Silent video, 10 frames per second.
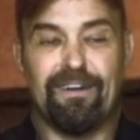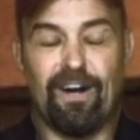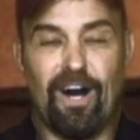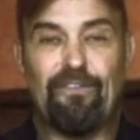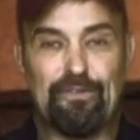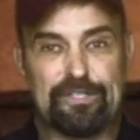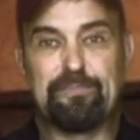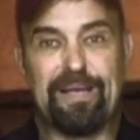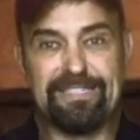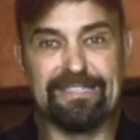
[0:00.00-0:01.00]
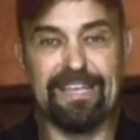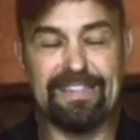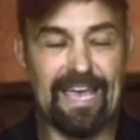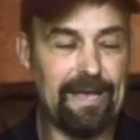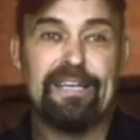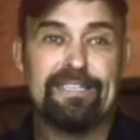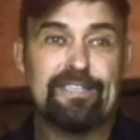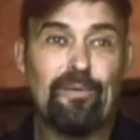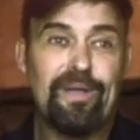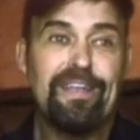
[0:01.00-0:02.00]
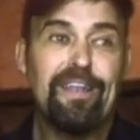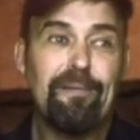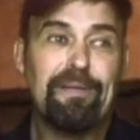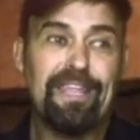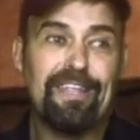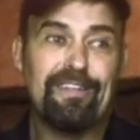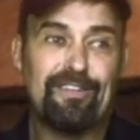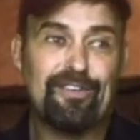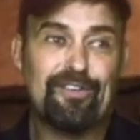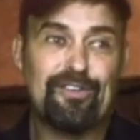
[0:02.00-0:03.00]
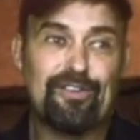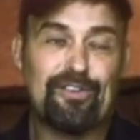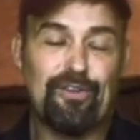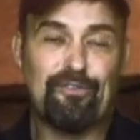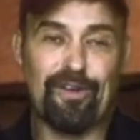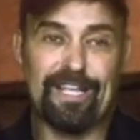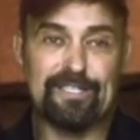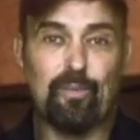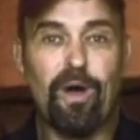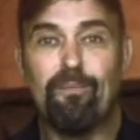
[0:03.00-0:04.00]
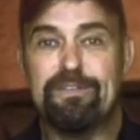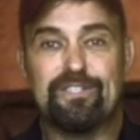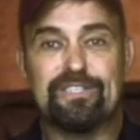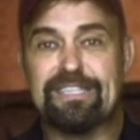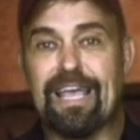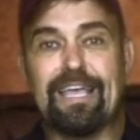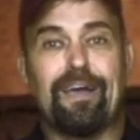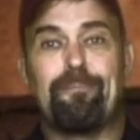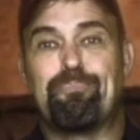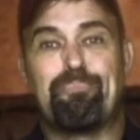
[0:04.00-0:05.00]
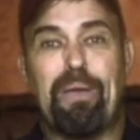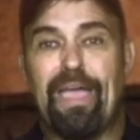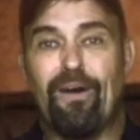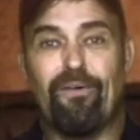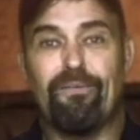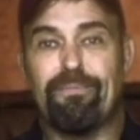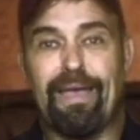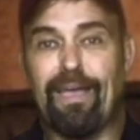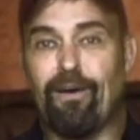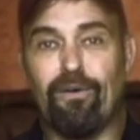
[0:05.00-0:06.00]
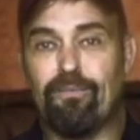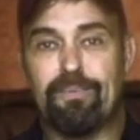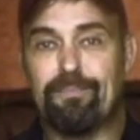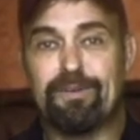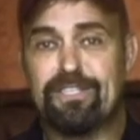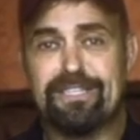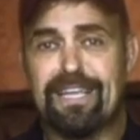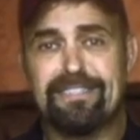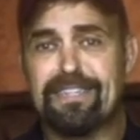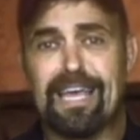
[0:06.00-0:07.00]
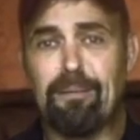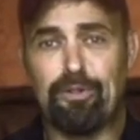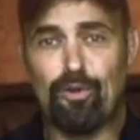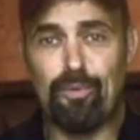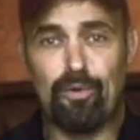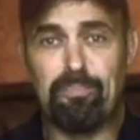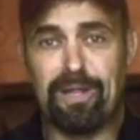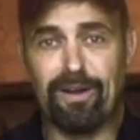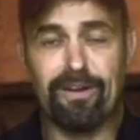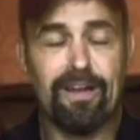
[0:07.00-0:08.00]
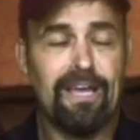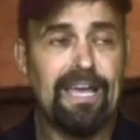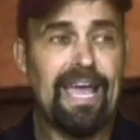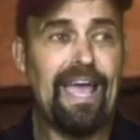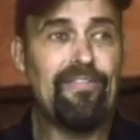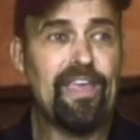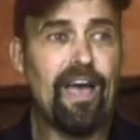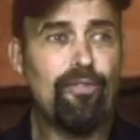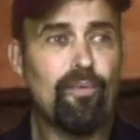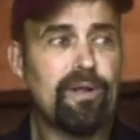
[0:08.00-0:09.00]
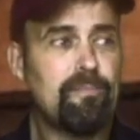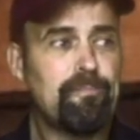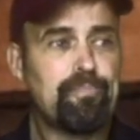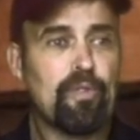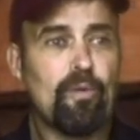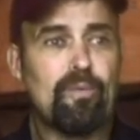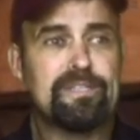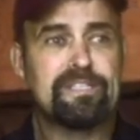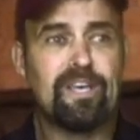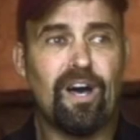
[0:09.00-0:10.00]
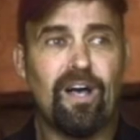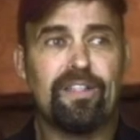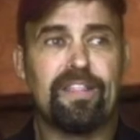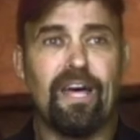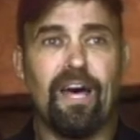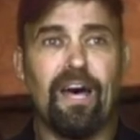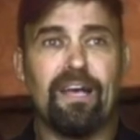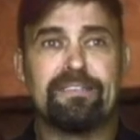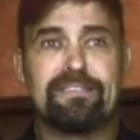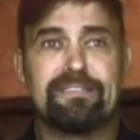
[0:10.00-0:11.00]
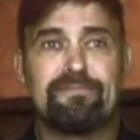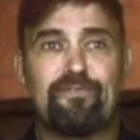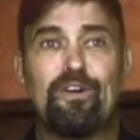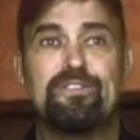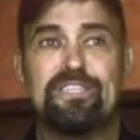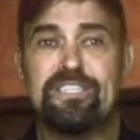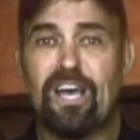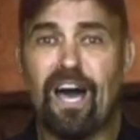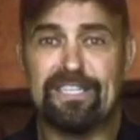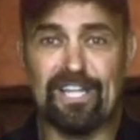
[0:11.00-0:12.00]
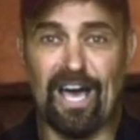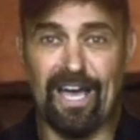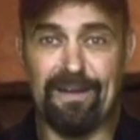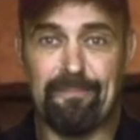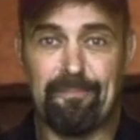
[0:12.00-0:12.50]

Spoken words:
awful space like that. So we ended up getting 2 drinks. One was just like a pale ale, which it tasted like a Blue Moon beer. And the other one was called the Frozen Tauntaun.